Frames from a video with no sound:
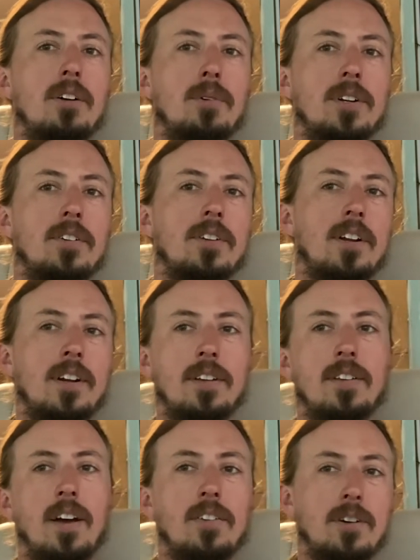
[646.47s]
which is going to
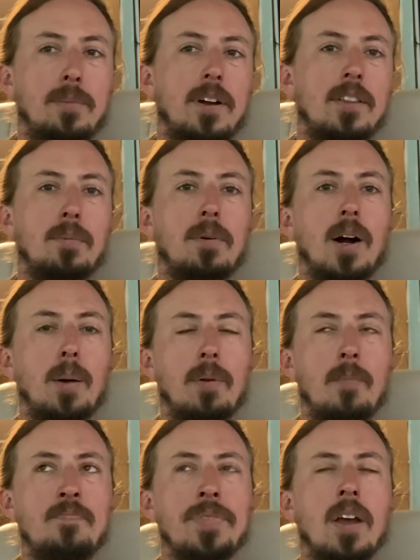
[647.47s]
exacerbate the
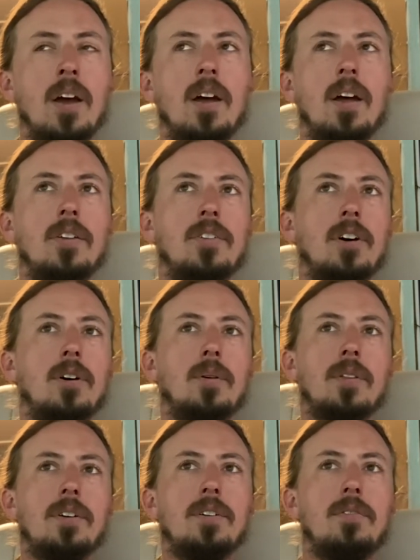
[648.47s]
problem. So
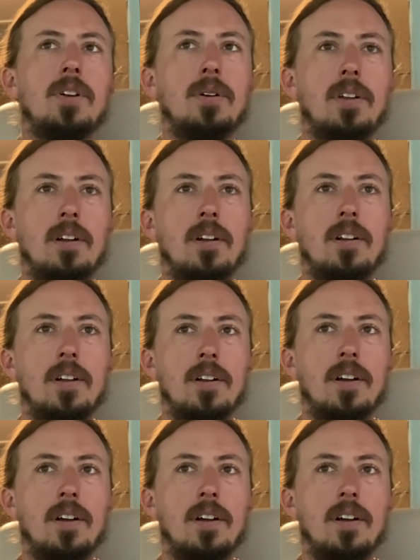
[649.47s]
there's a few